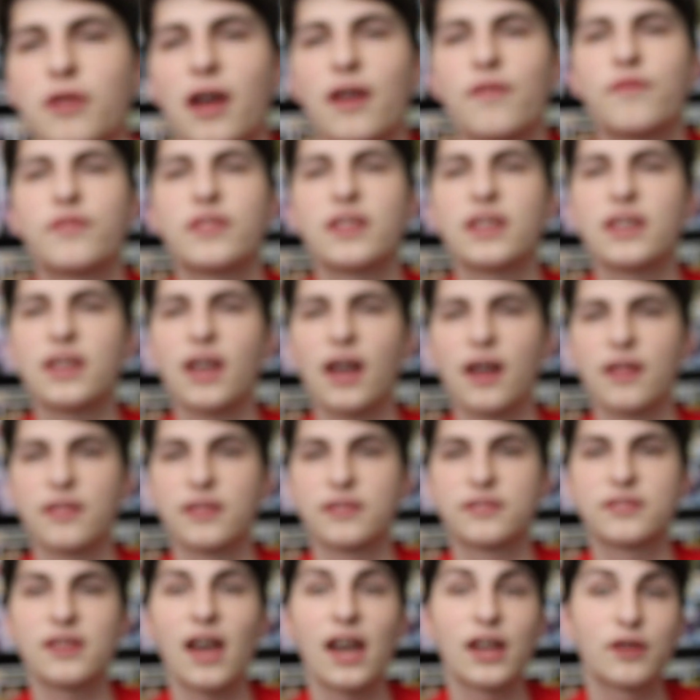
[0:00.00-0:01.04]
have the uh, the
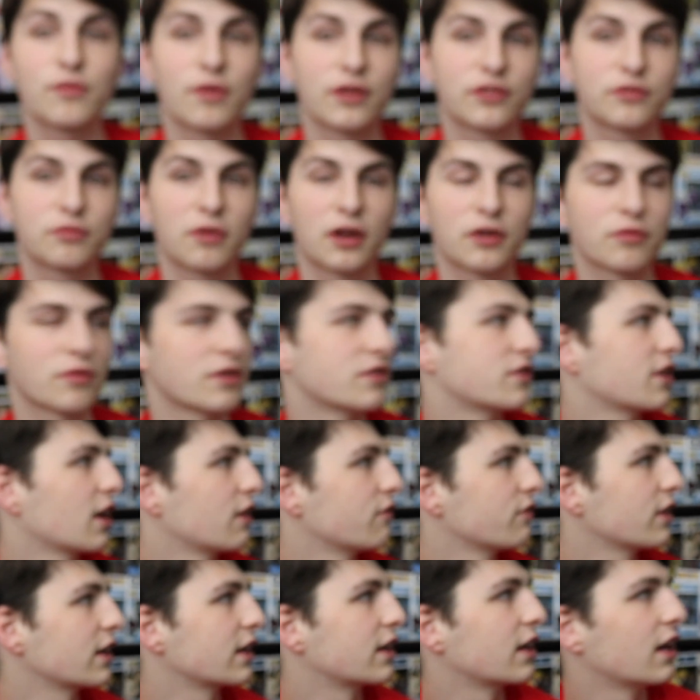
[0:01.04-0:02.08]
sideways one where he's kind
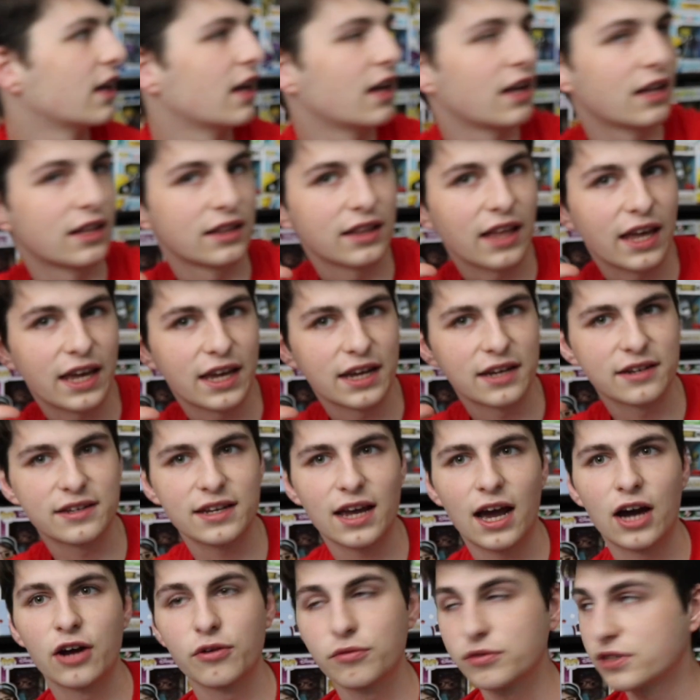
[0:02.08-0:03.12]
of like laying
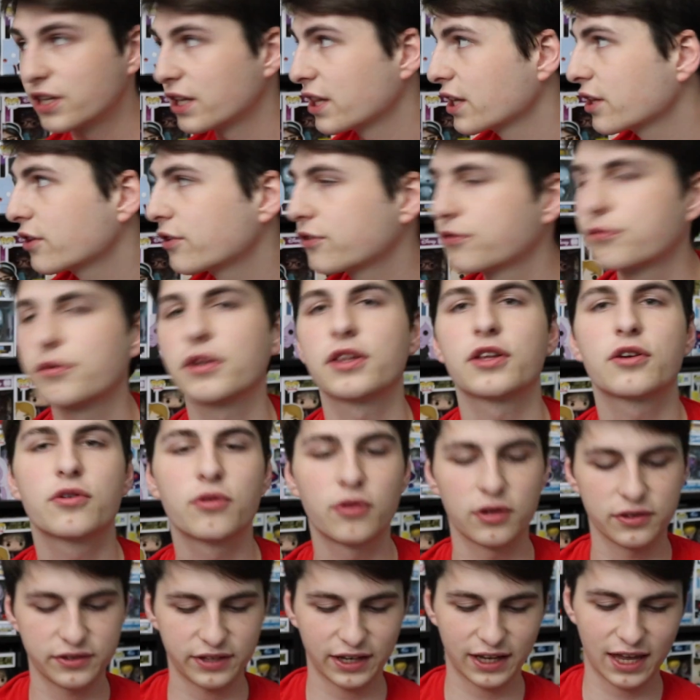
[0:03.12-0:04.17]
down, which I think looks really
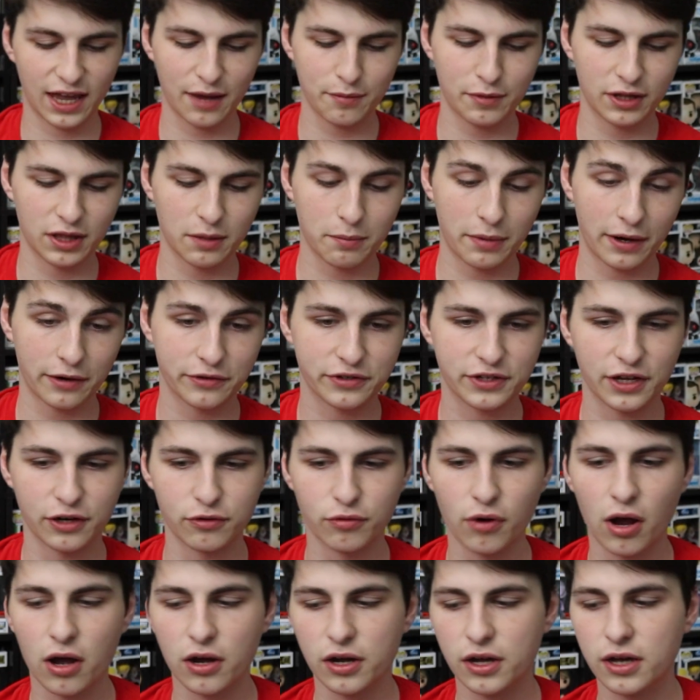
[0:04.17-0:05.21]
cool. It's like him on the bearskin
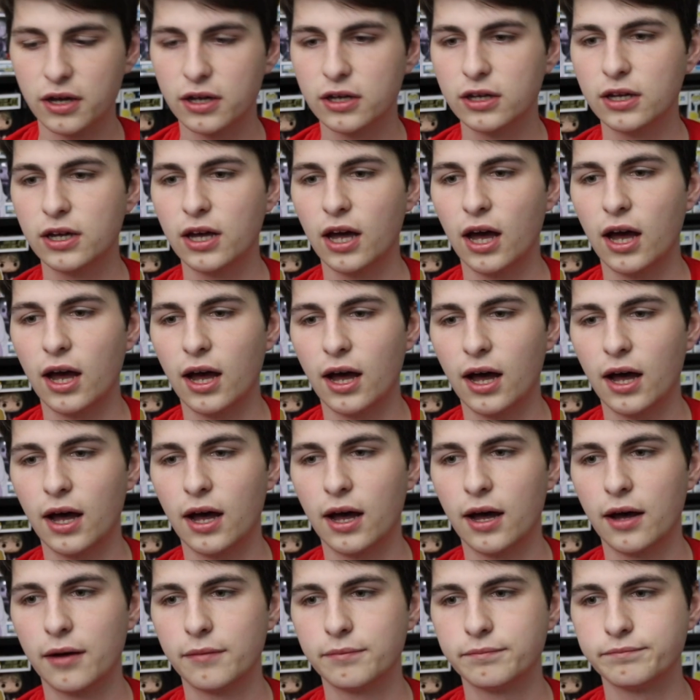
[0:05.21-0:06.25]
rug.
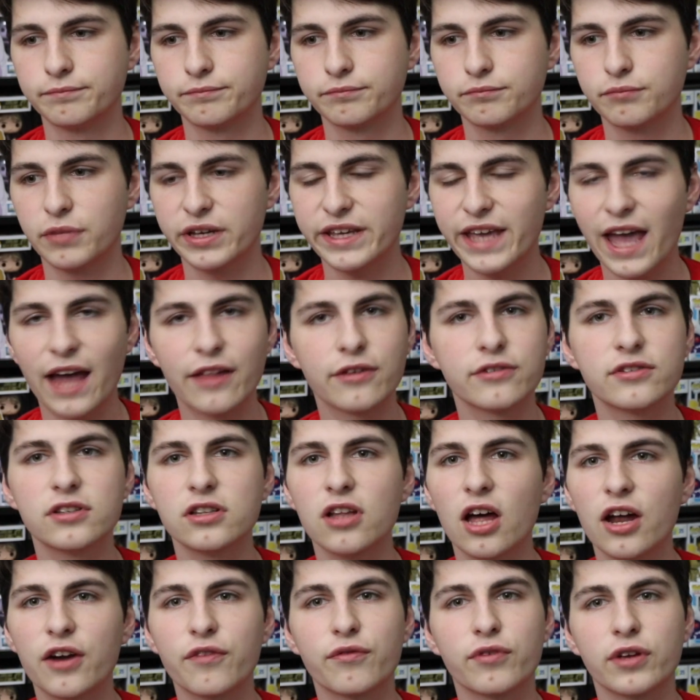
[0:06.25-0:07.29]
Um, but yeah, there's a
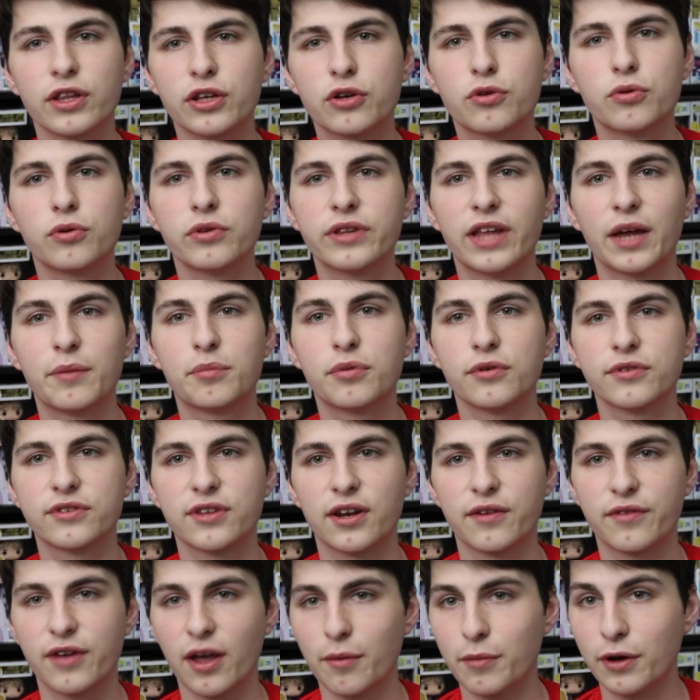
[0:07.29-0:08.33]
lot of really cool Deadpools that
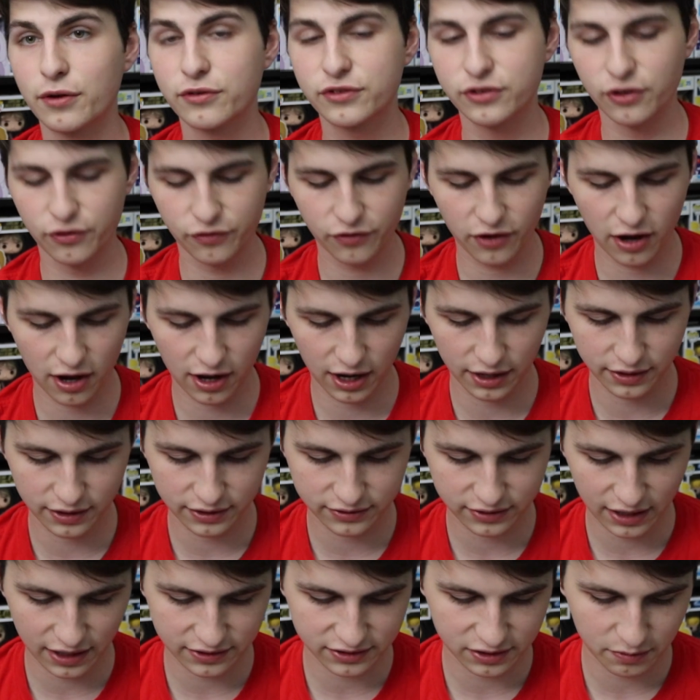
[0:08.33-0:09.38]
have come out so far, and
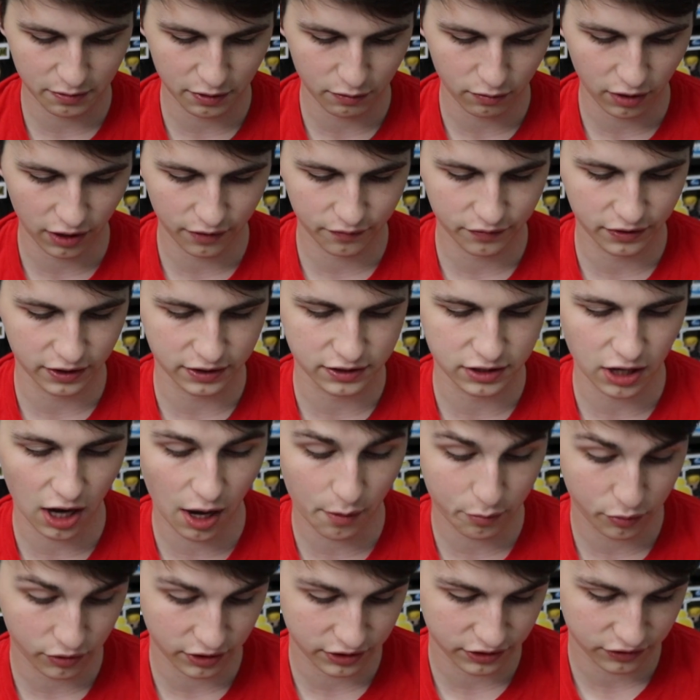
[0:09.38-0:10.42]
this has to be one of the
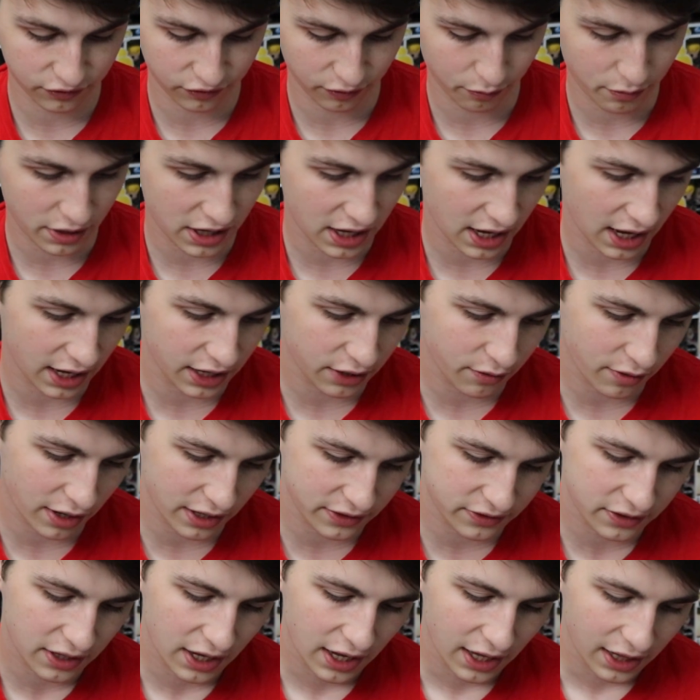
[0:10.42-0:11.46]
top ones for me
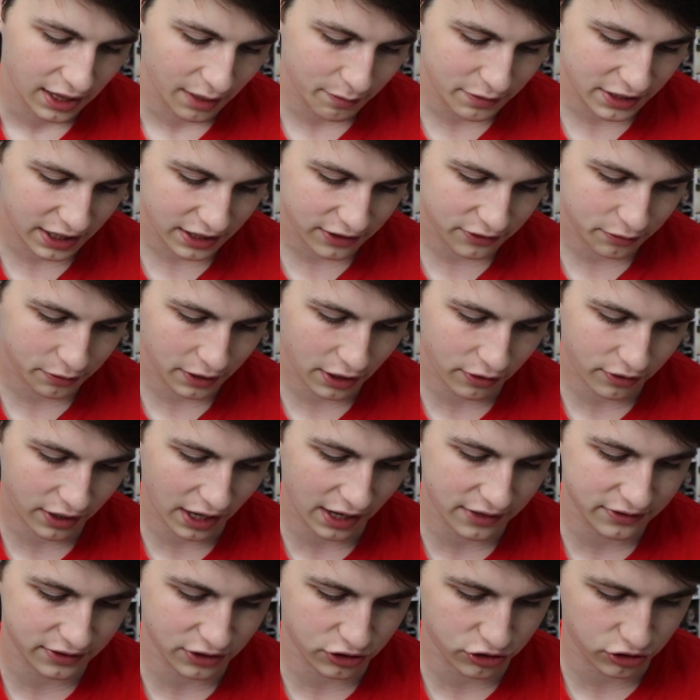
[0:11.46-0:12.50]
anyways. Let me take this one out,
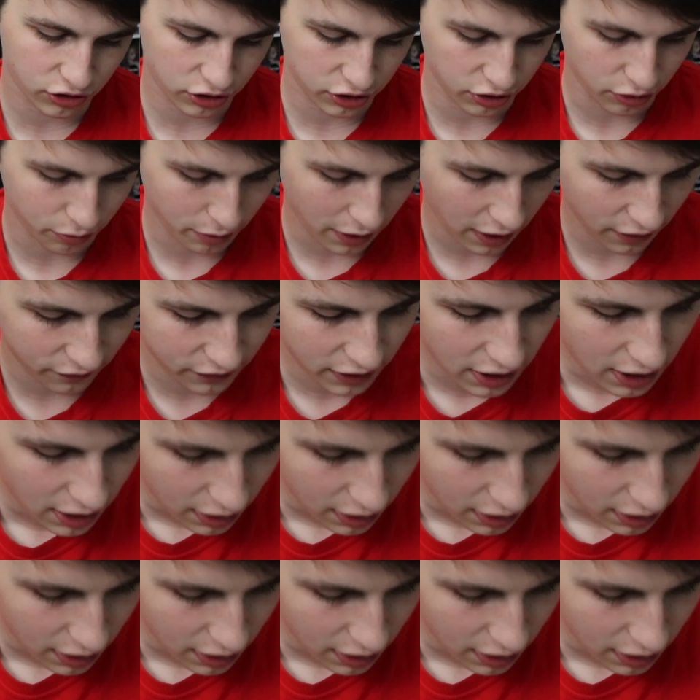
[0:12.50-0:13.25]
guys, and show you him off,